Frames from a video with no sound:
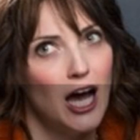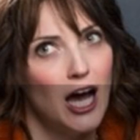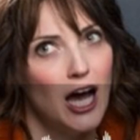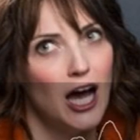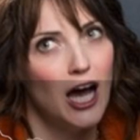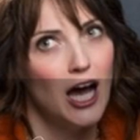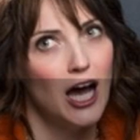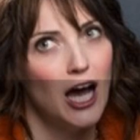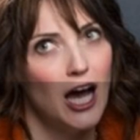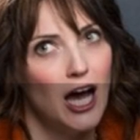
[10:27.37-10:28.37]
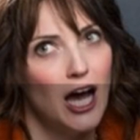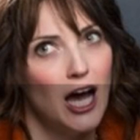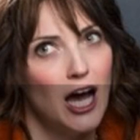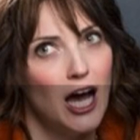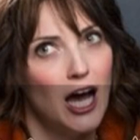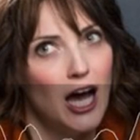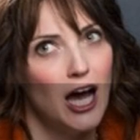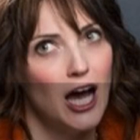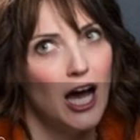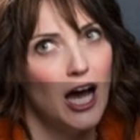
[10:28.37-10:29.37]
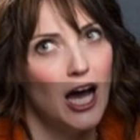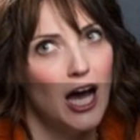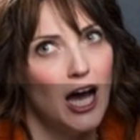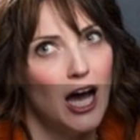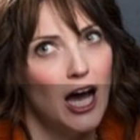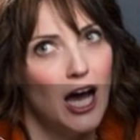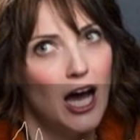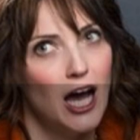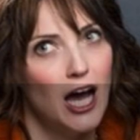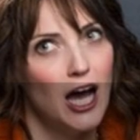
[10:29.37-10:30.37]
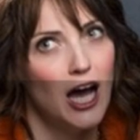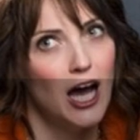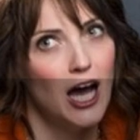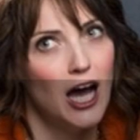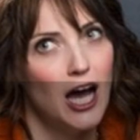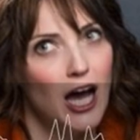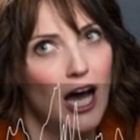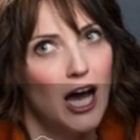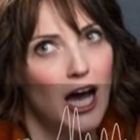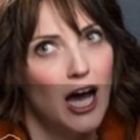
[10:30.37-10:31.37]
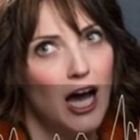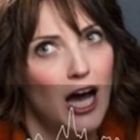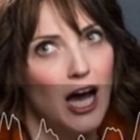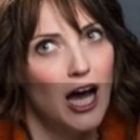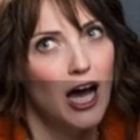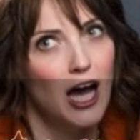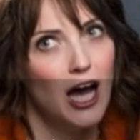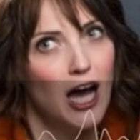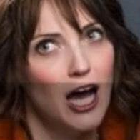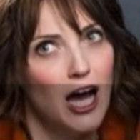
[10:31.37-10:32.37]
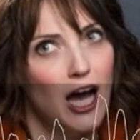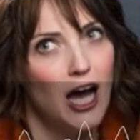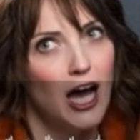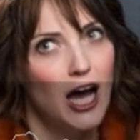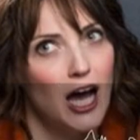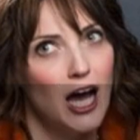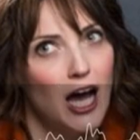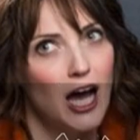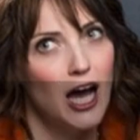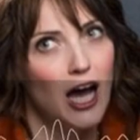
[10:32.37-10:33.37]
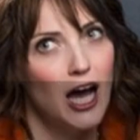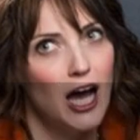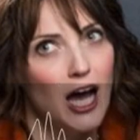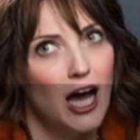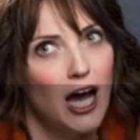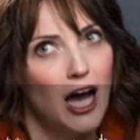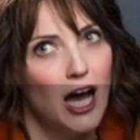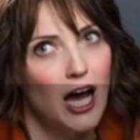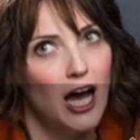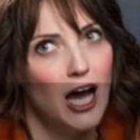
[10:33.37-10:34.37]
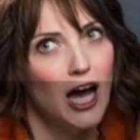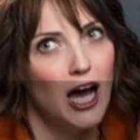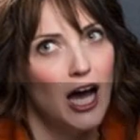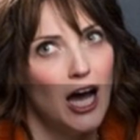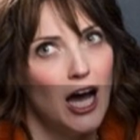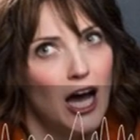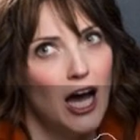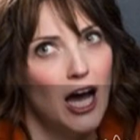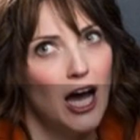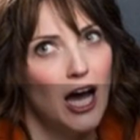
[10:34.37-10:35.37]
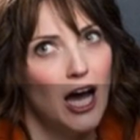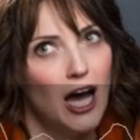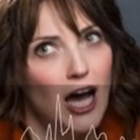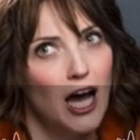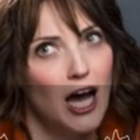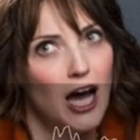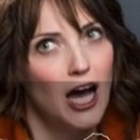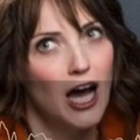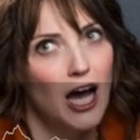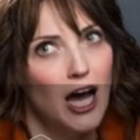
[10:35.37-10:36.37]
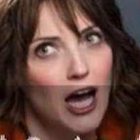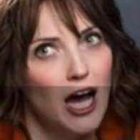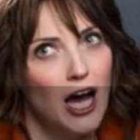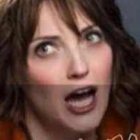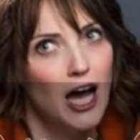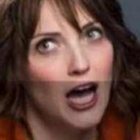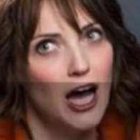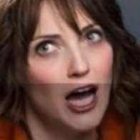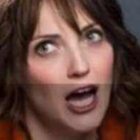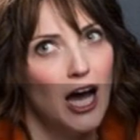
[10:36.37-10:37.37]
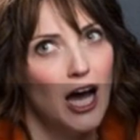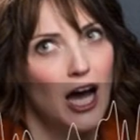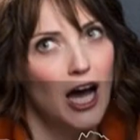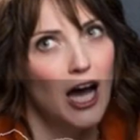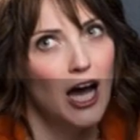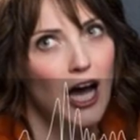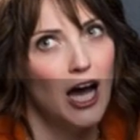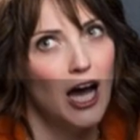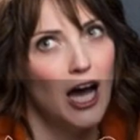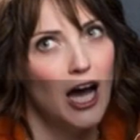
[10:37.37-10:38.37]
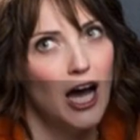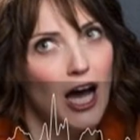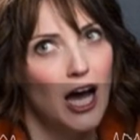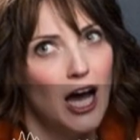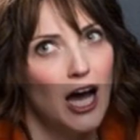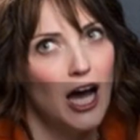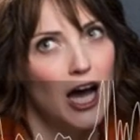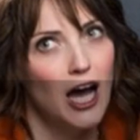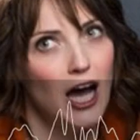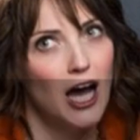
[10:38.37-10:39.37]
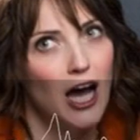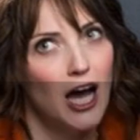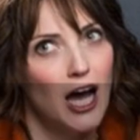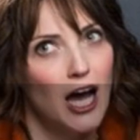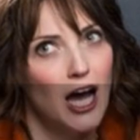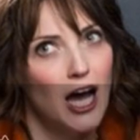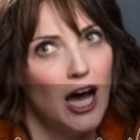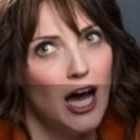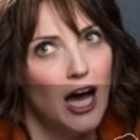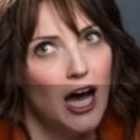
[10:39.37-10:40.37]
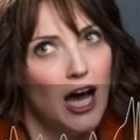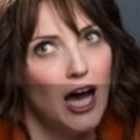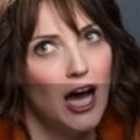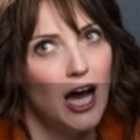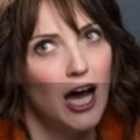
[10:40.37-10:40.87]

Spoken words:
So anyway, are you a poet? He asks. Now, again, my mind is working overtime to figure out why he's saying that. And part of me thinks, oh, maybe he means, are you that poet? Maybe he recognizes her. Maybe he went